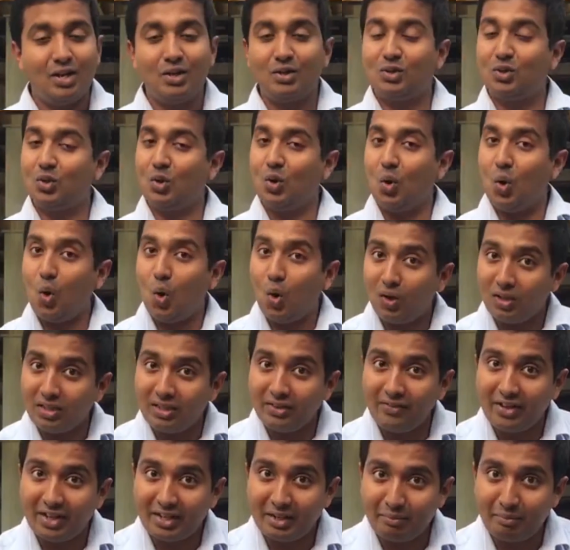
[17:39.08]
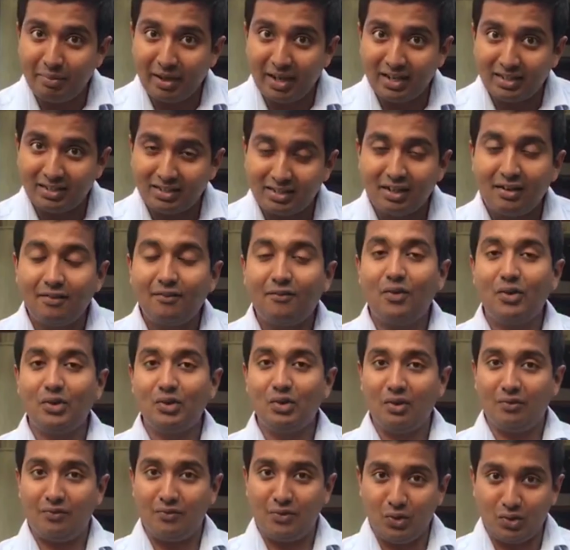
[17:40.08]
So all the very best for
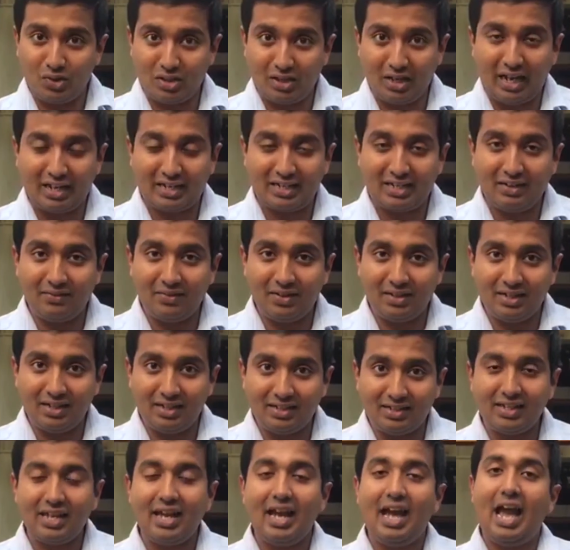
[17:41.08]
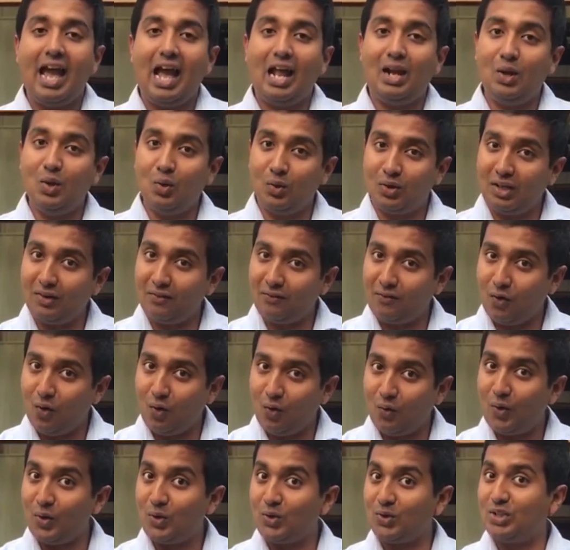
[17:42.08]
your future activities and looking
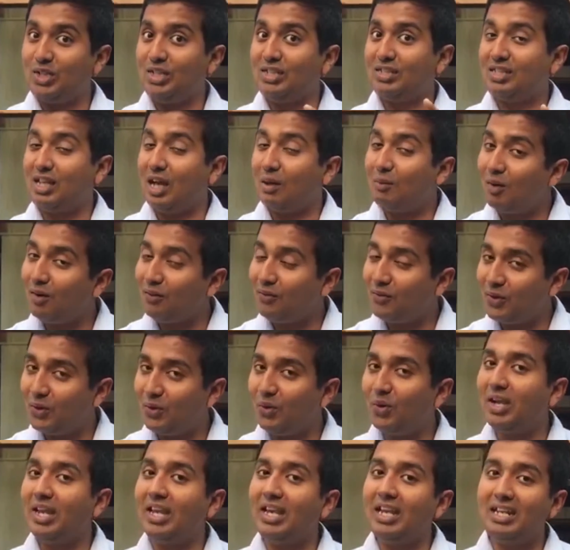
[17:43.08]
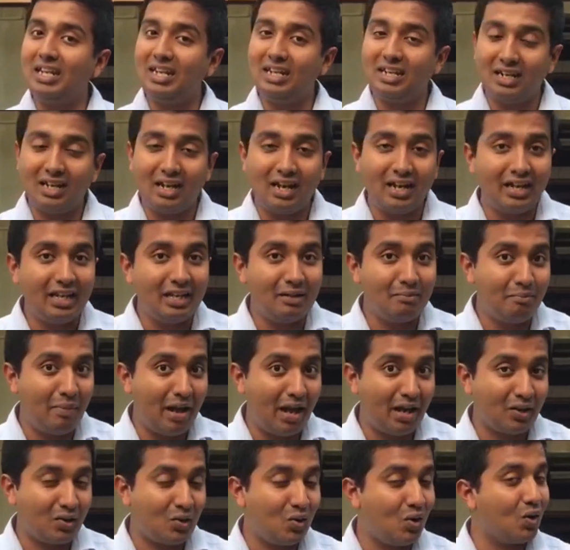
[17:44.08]
forward to see some of you in
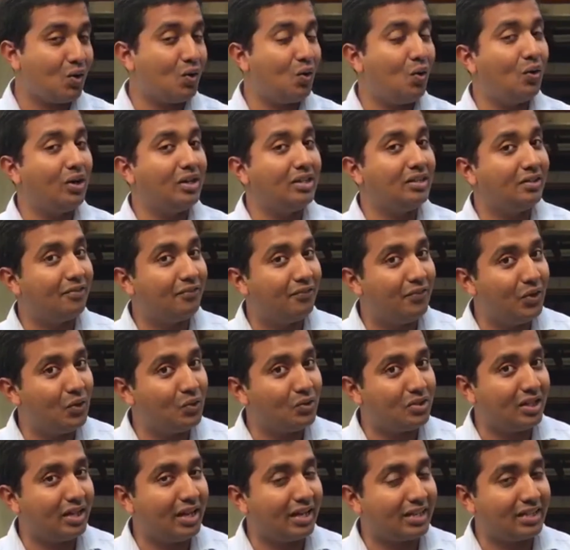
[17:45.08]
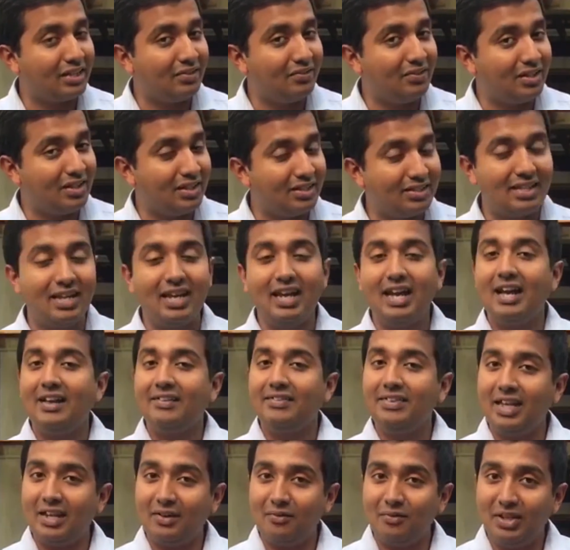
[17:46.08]
Bangkok or in the future activities
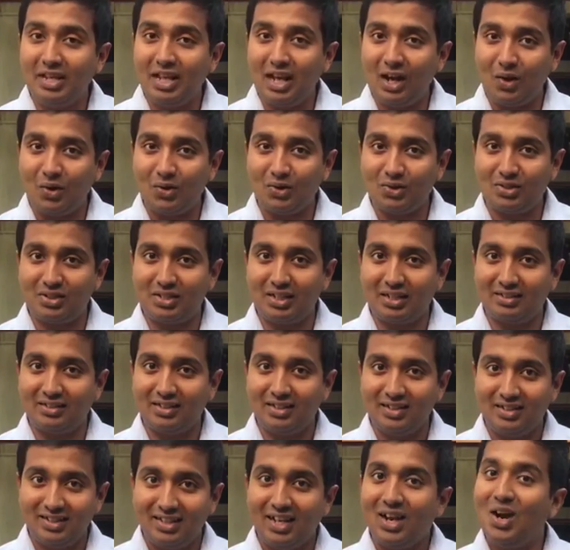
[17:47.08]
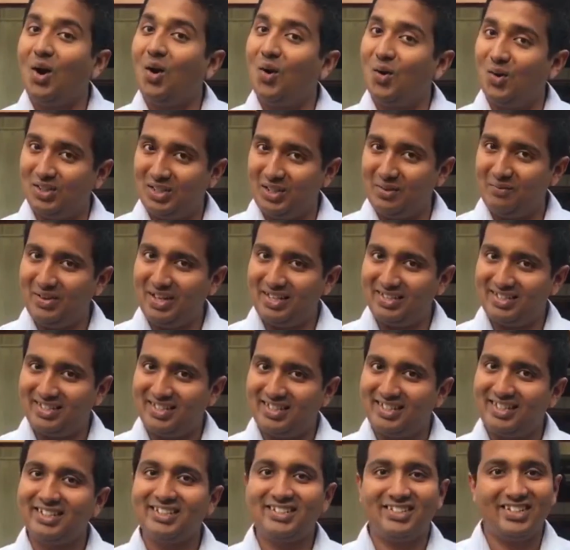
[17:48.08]
that we are hosting. All the best.
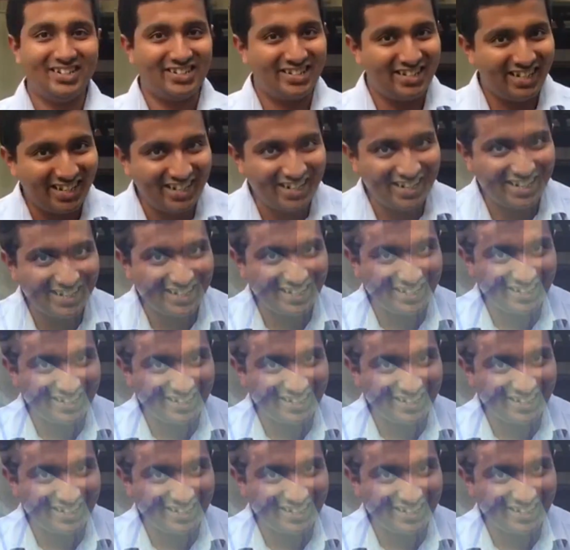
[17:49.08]
Shisheni.